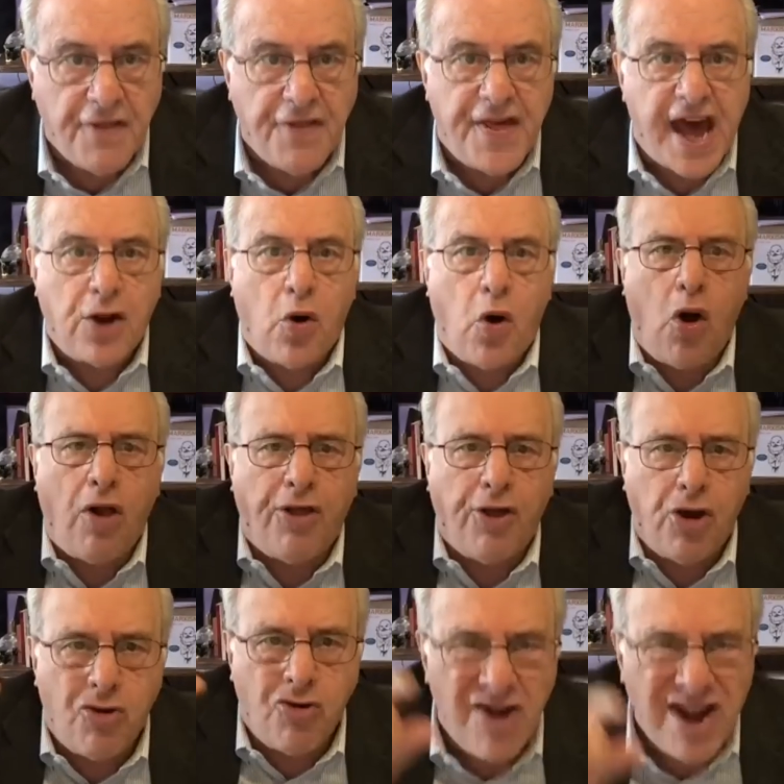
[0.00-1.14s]
that all
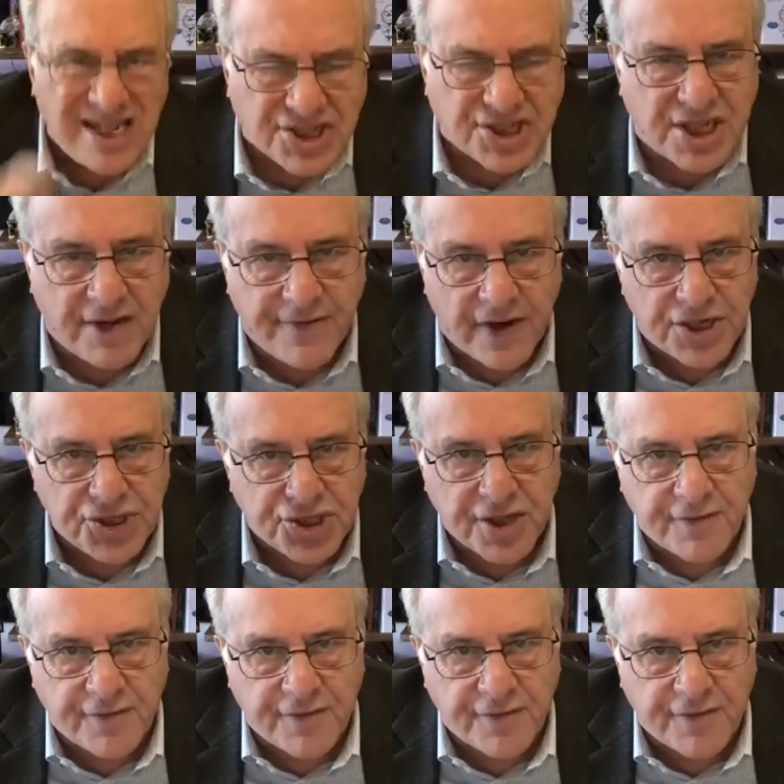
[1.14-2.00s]
the rest of us,